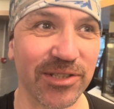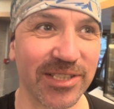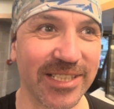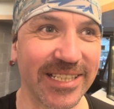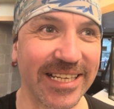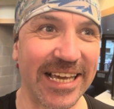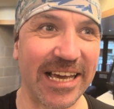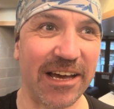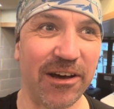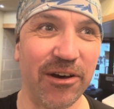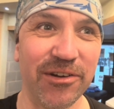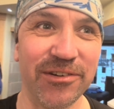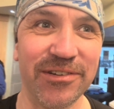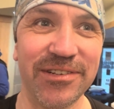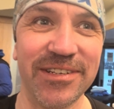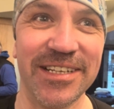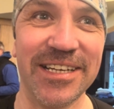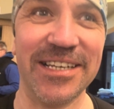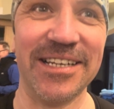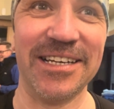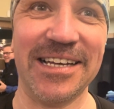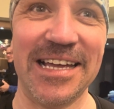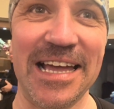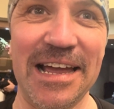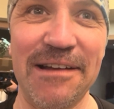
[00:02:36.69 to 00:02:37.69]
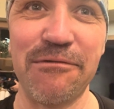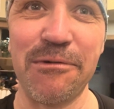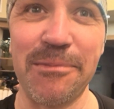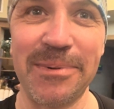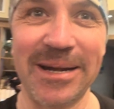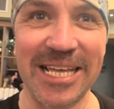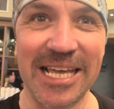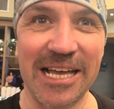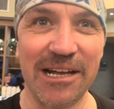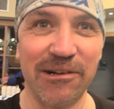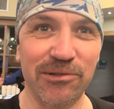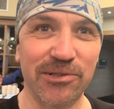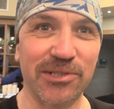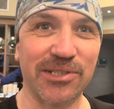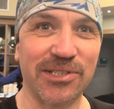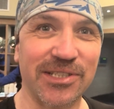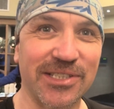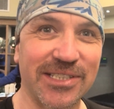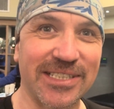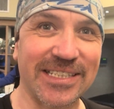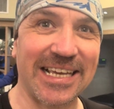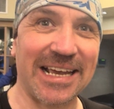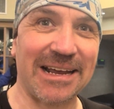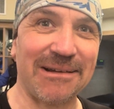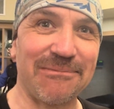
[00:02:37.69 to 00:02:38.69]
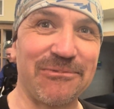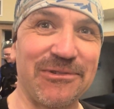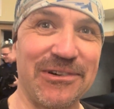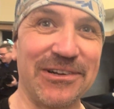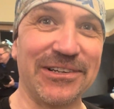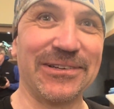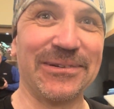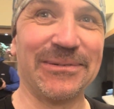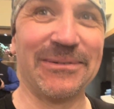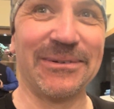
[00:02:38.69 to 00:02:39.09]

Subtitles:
to get on everybody else's camera,